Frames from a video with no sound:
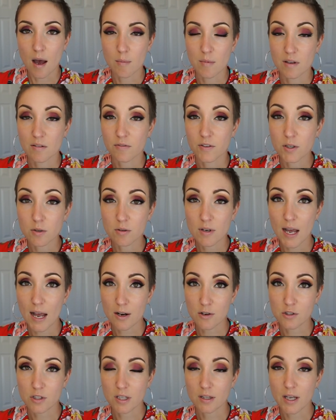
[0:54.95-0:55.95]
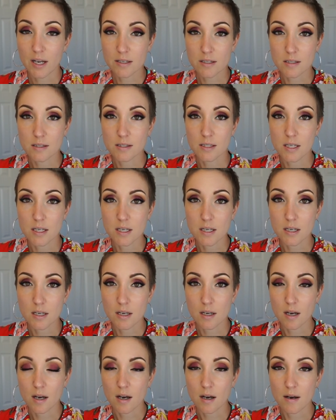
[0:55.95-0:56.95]
If you'd actually like to
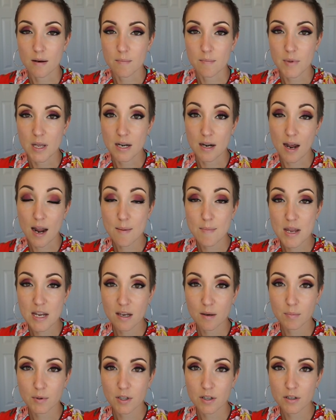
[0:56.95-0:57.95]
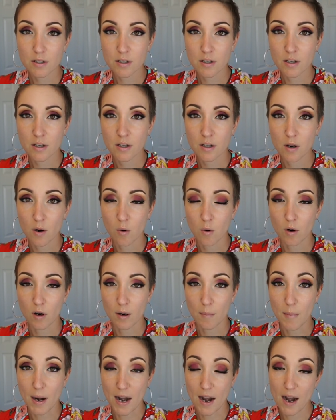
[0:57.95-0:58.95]
see an eye makeup look
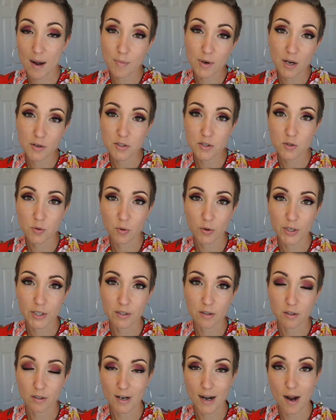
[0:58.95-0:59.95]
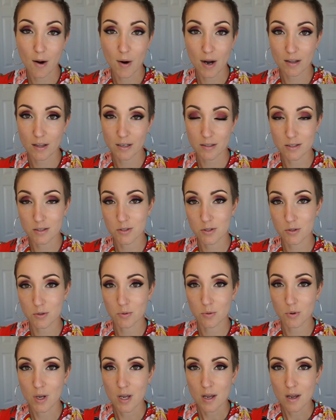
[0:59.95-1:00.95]
or my eyebrow tutorial or how I like to
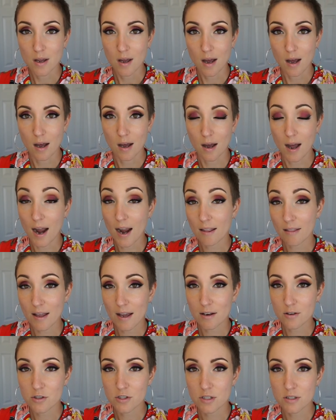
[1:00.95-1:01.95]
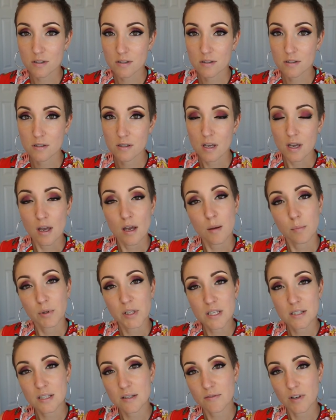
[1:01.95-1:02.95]
do eyelashes,
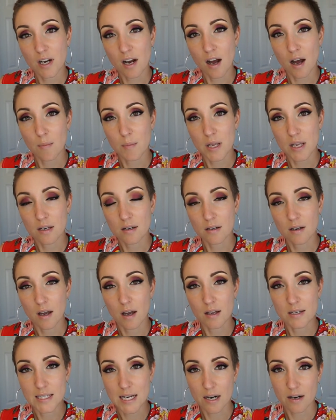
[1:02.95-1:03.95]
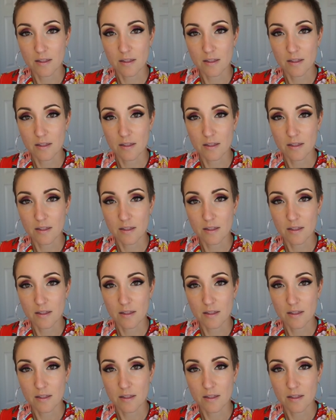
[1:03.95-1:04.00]
please leave a comment down